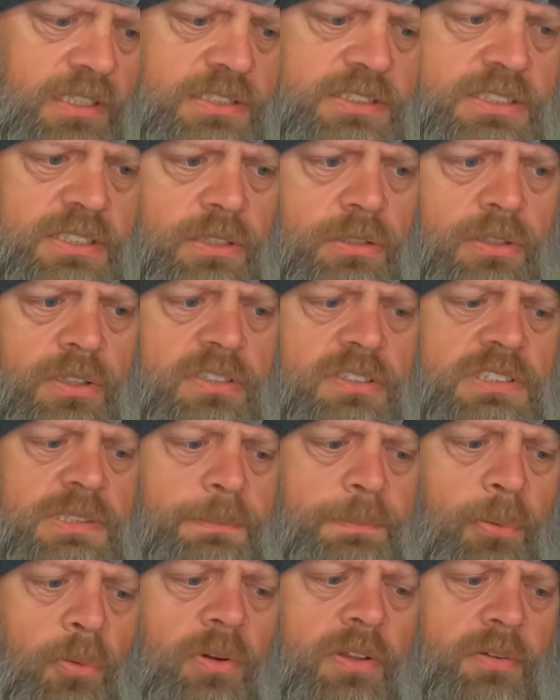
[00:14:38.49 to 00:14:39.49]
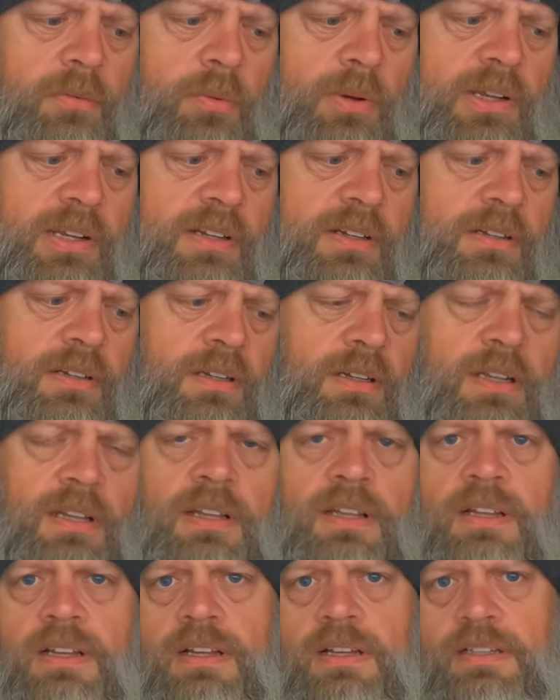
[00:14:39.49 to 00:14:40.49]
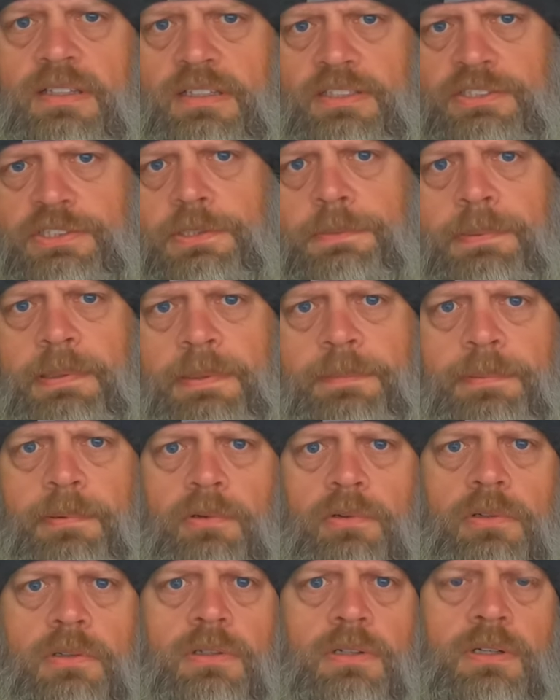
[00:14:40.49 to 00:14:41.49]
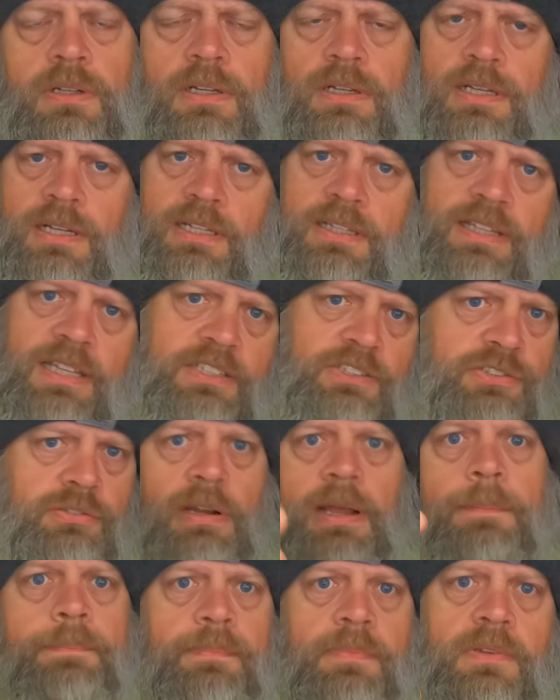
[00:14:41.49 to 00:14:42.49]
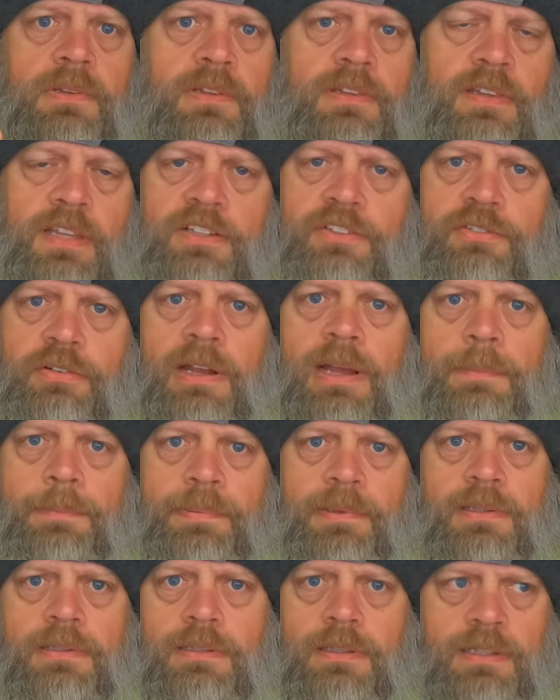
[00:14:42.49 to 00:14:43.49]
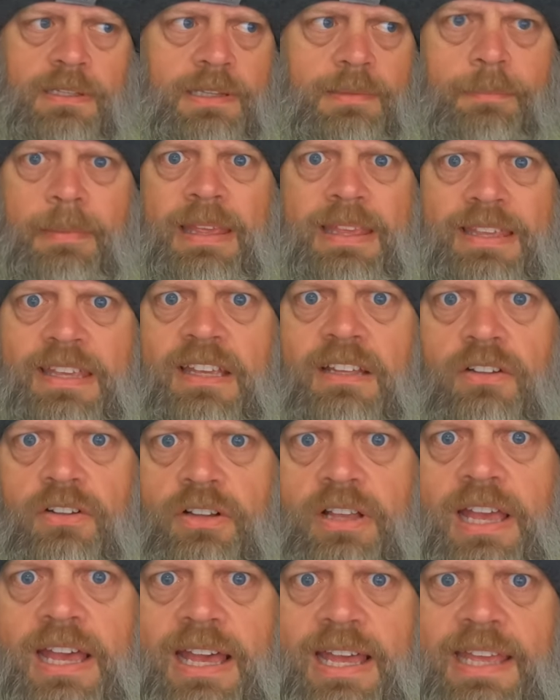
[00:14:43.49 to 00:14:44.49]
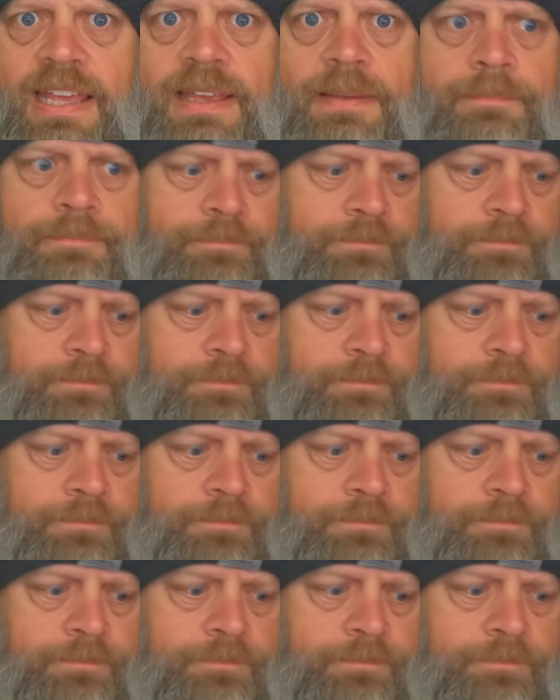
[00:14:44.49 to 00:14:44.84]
So there's a point where the two people, they drop the main killer guy.